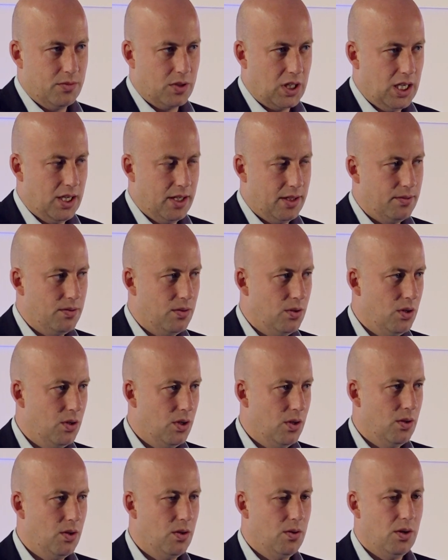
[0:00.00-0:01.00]
Okay,
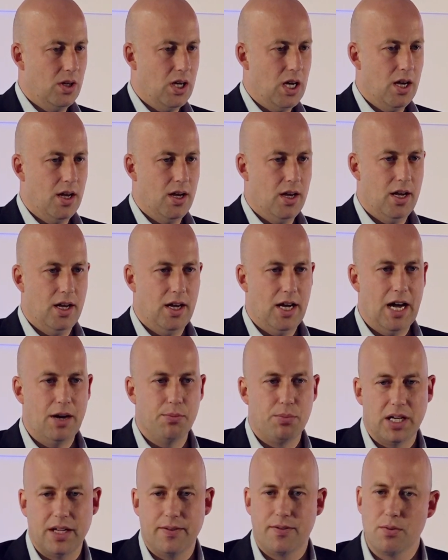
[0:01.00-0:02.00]
our
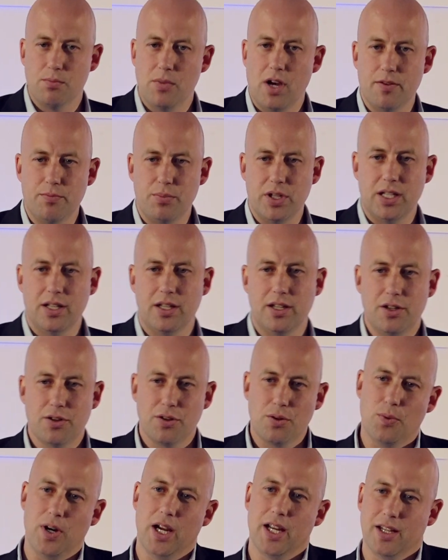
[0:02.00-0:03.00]
belief it might have been the
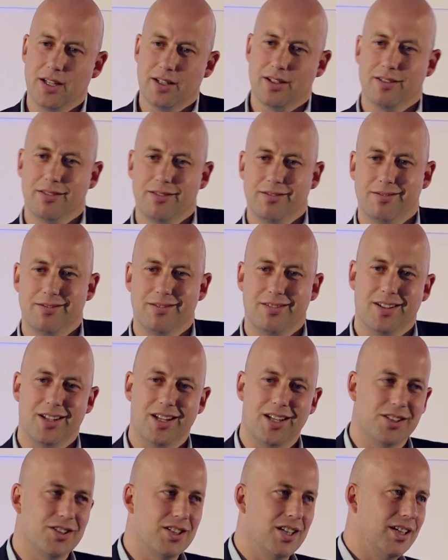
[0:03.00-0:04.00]
other way,
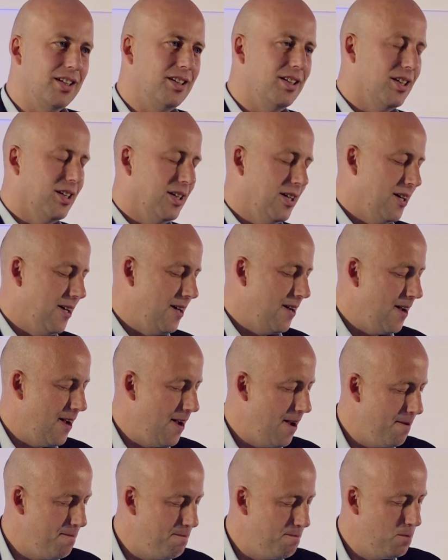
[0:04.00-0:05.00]
actually.
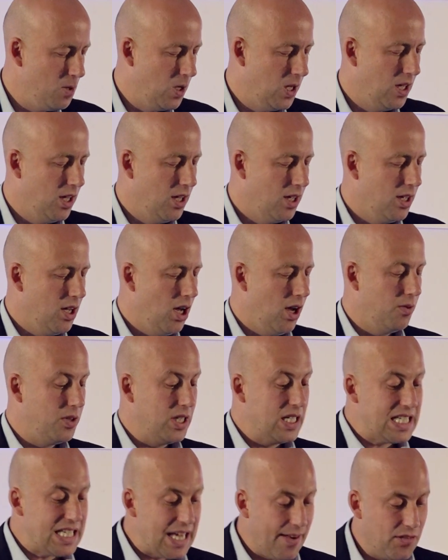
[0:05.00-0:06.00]
Only
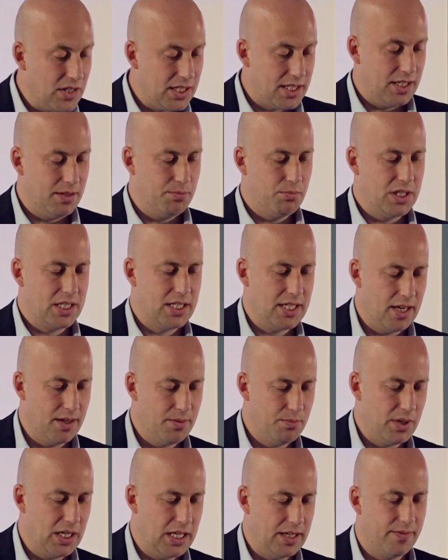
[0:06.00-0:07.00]

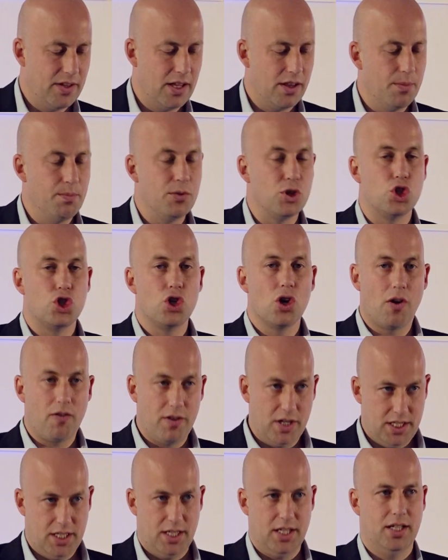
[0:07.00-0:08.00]
17% believe that the
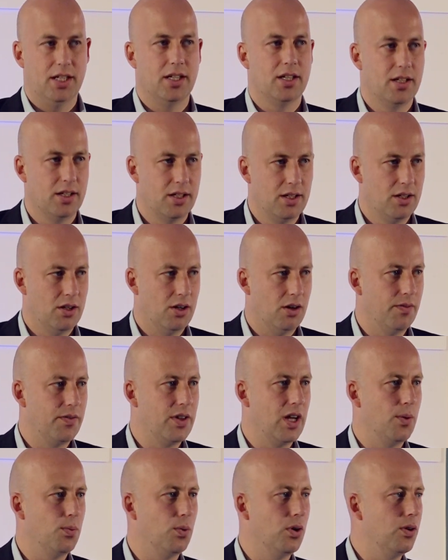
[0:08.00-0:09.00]
majority of
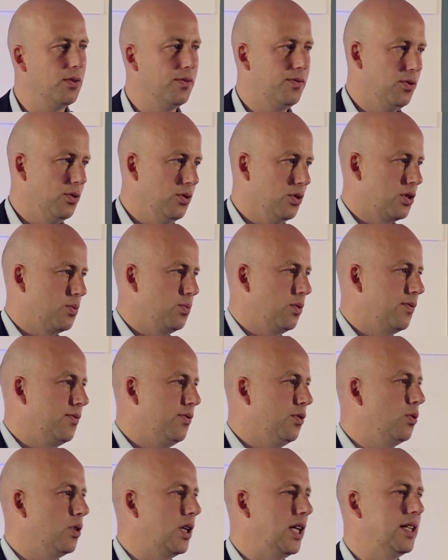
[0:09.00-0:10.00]
their workforce would
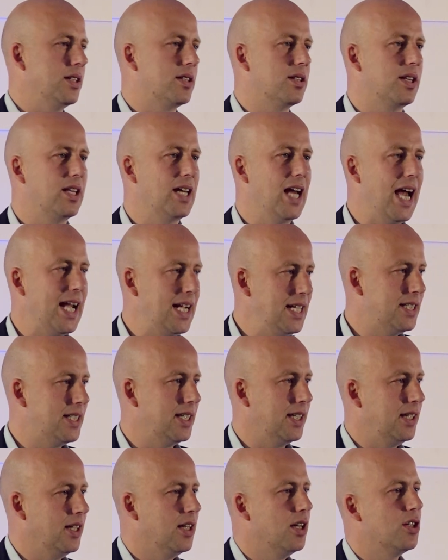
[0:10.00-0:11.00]
fall into the
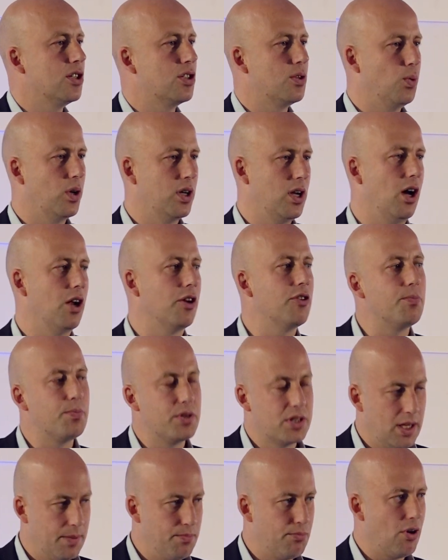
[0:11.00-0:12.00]
80 to
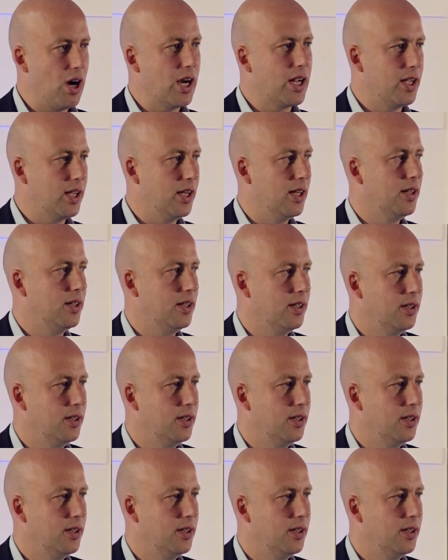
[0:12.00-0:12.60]
100% bracket.